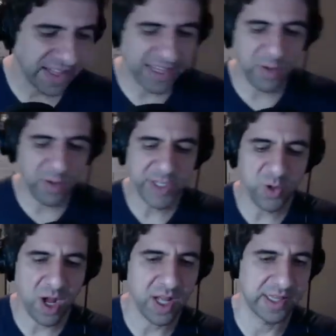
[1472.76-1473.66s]
can we
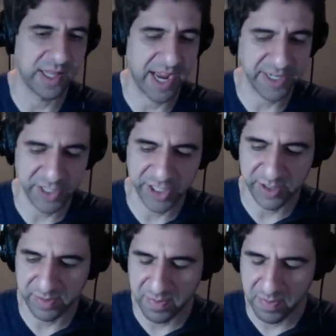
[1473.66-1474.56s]
draw a line
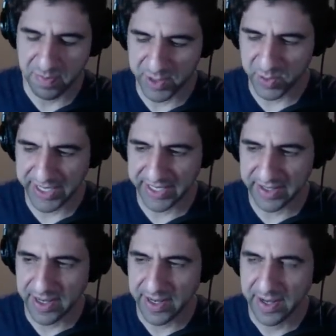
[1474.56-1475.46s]
too between,